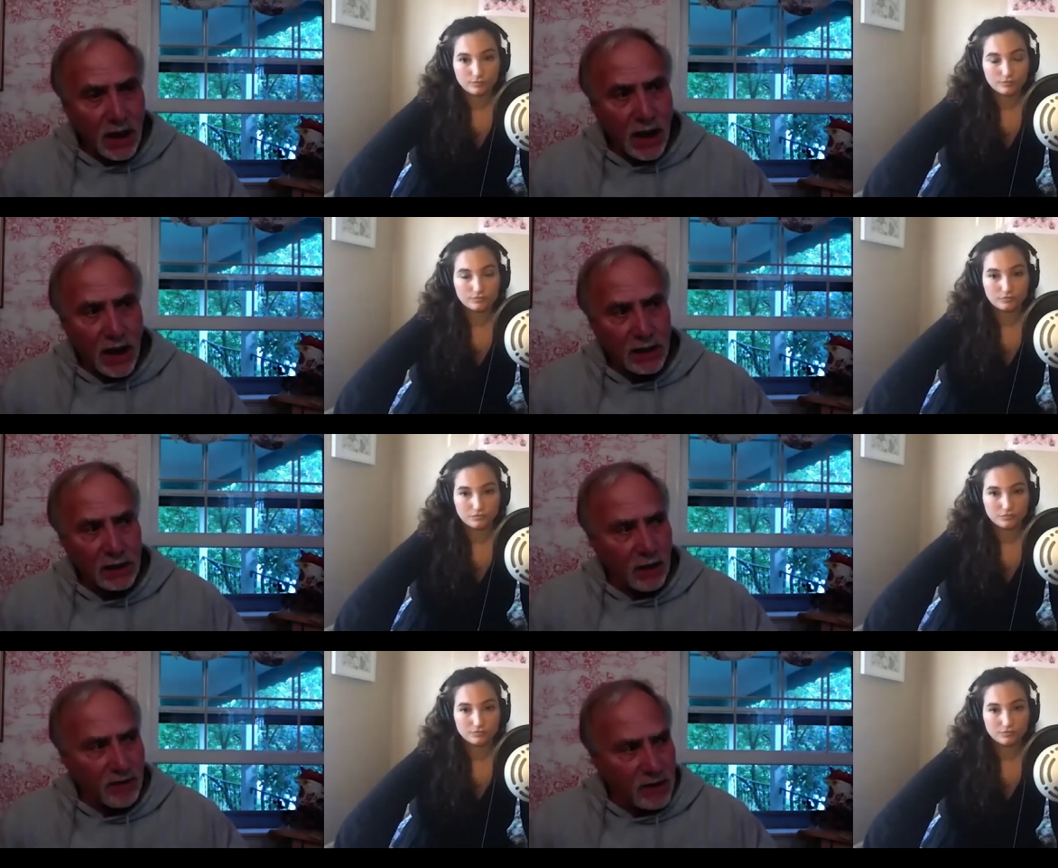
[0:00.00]
Speaker 1: And
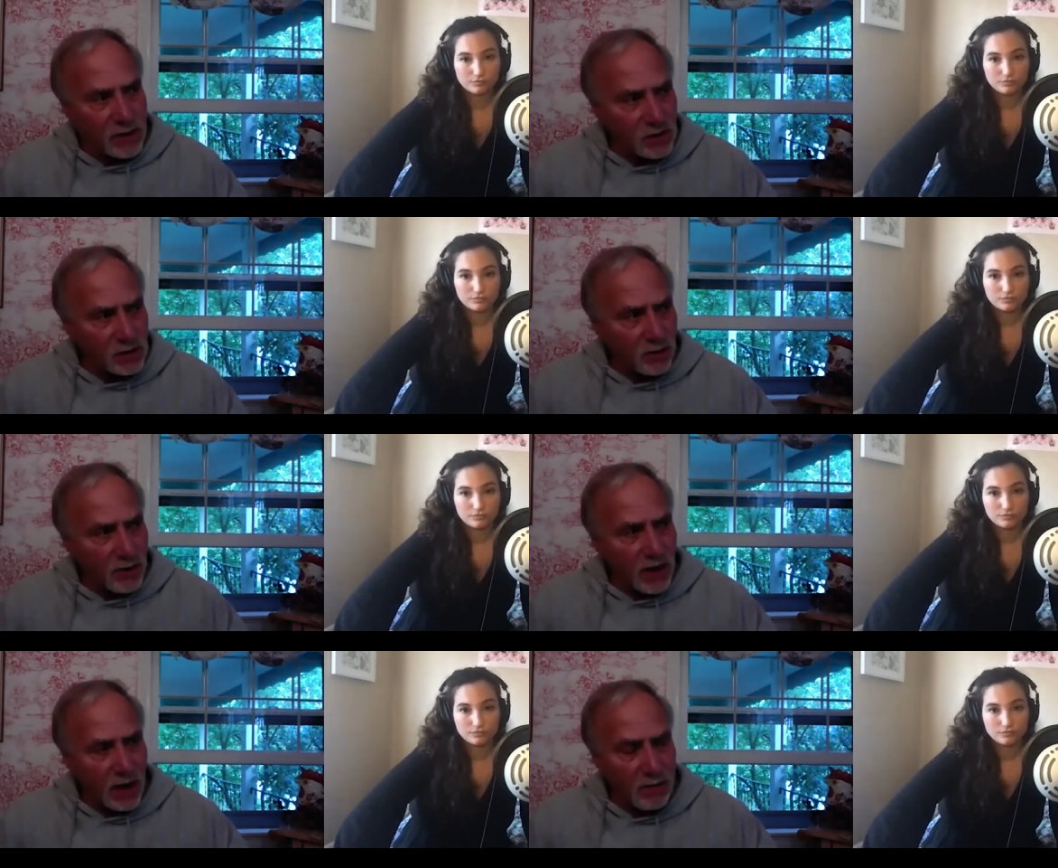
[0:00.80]
eventually we
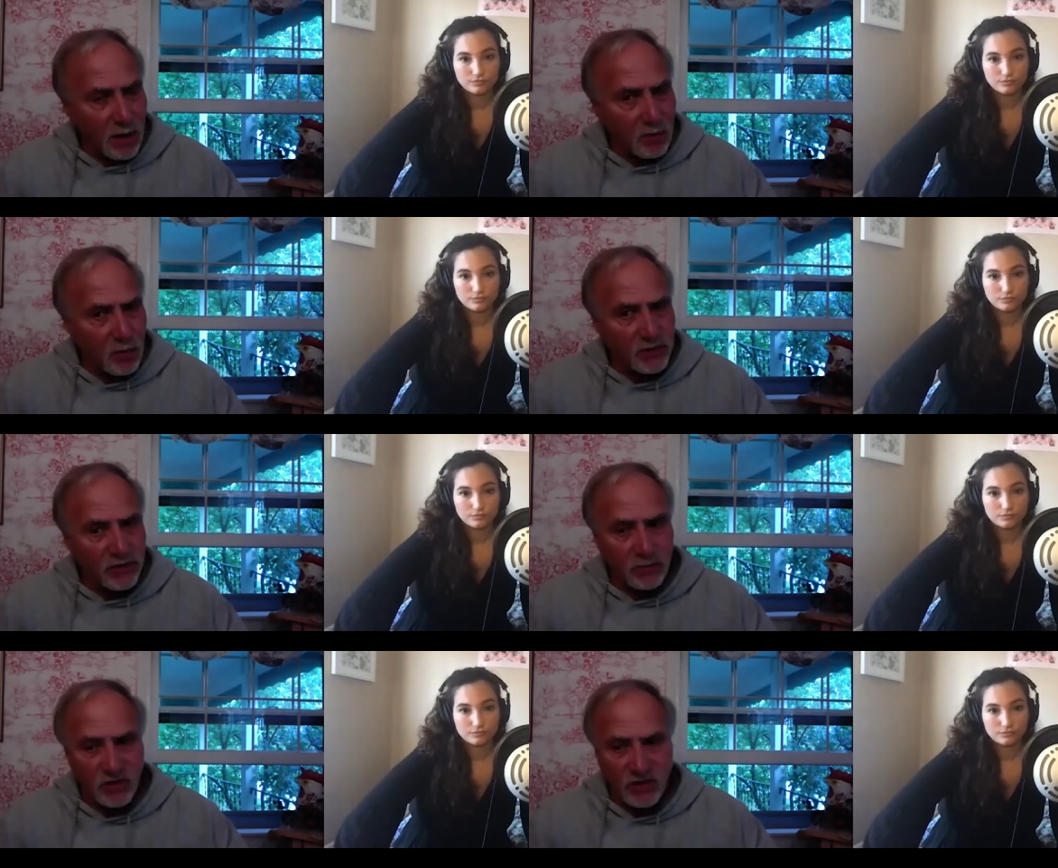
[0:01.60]
came up with some
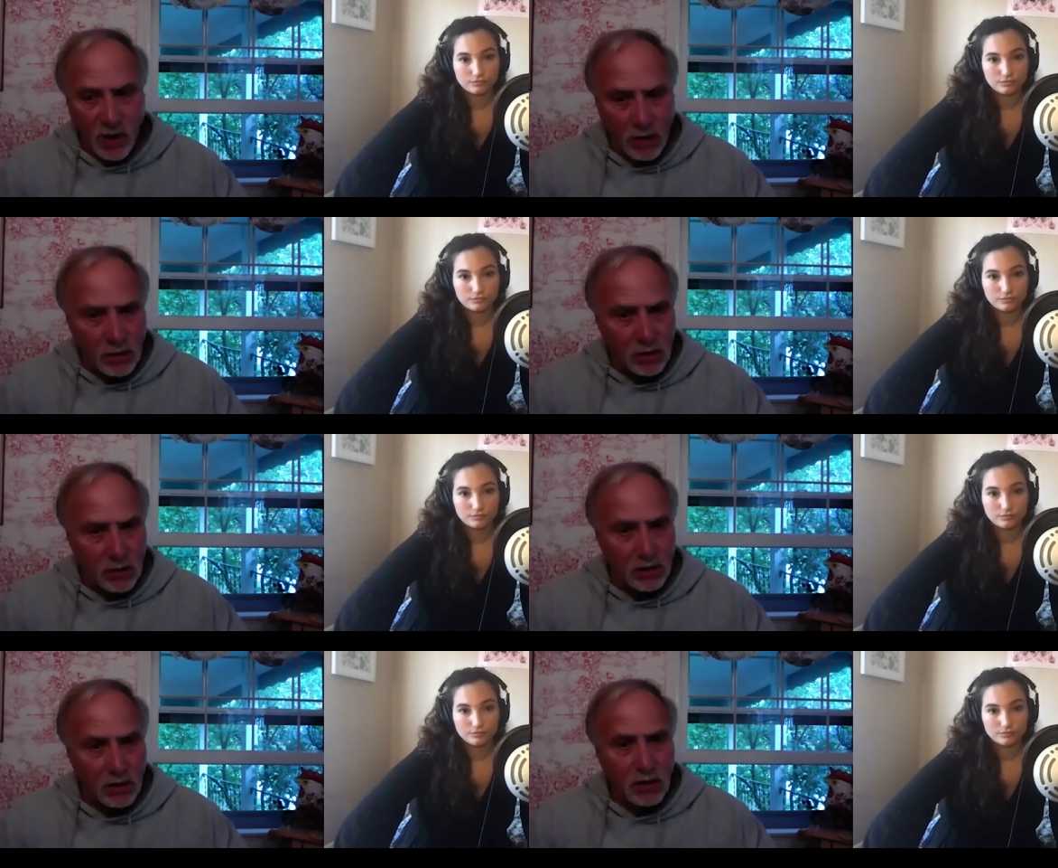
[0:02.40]
startling
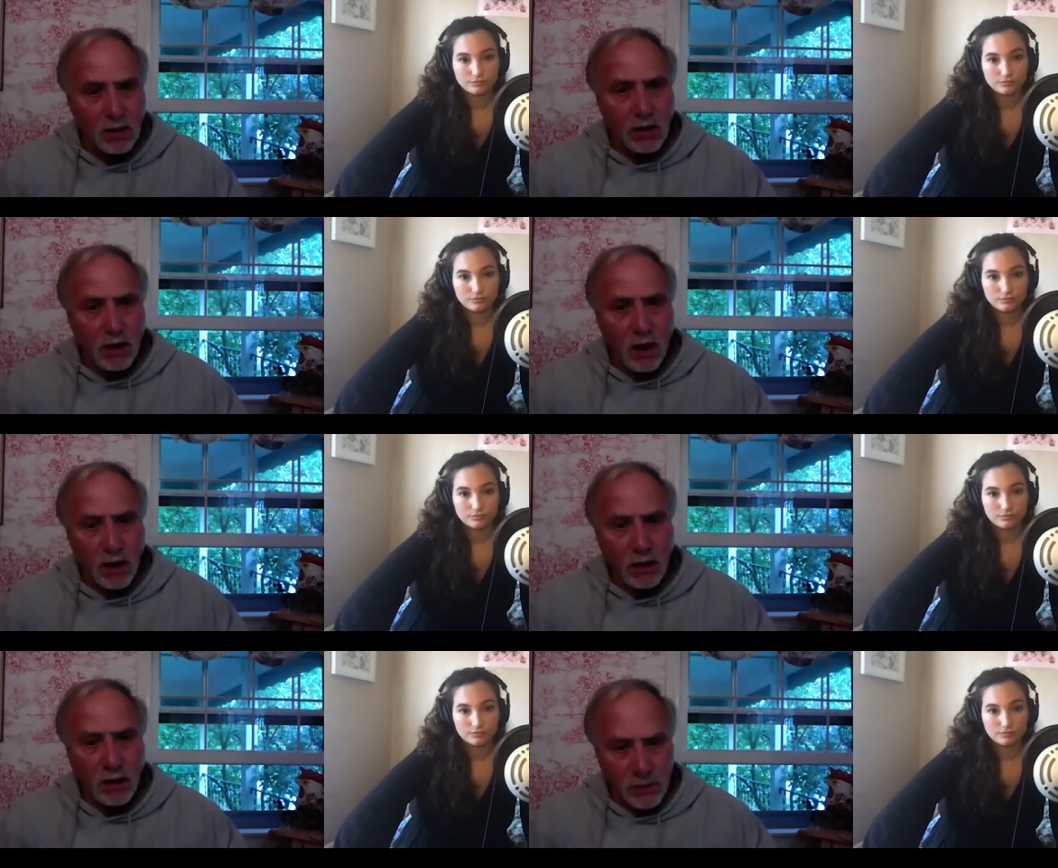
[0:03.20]
uh,
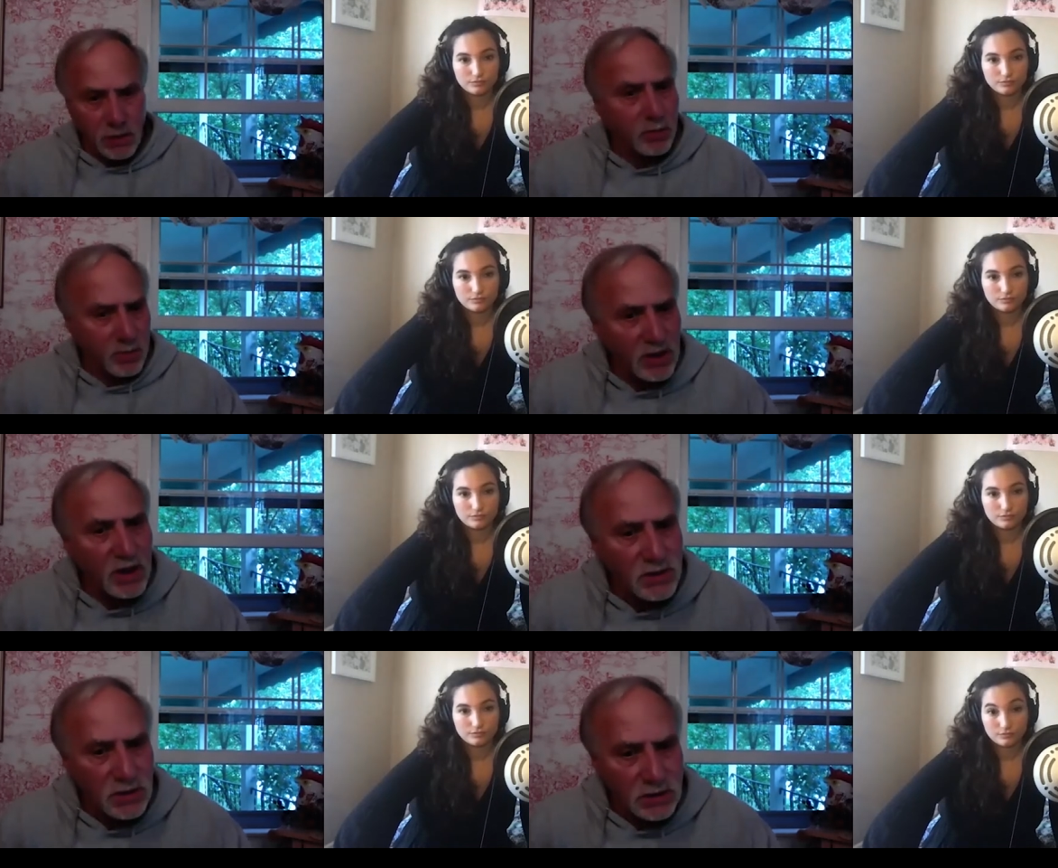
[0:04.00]

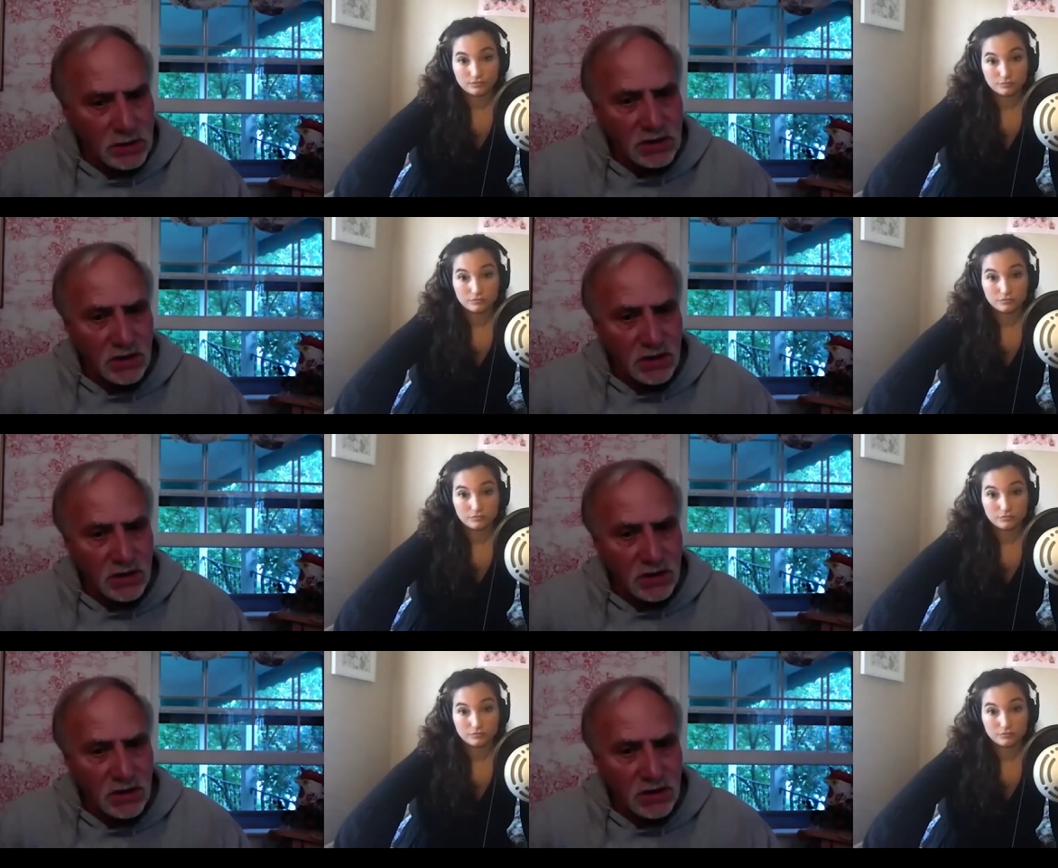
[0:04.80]
interpretations